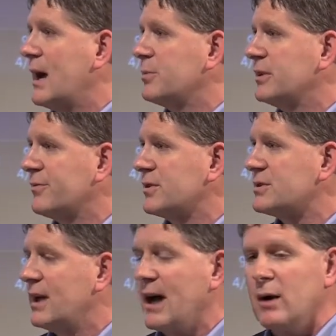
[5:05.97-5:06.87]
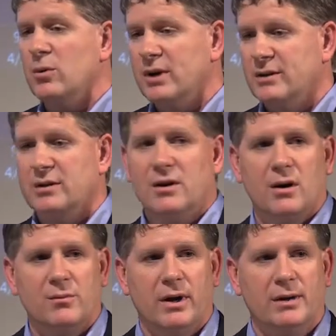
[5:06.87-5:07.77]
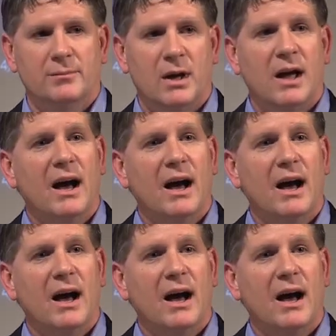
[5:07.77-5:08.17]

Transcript: happen the first day. I will hit the ground running.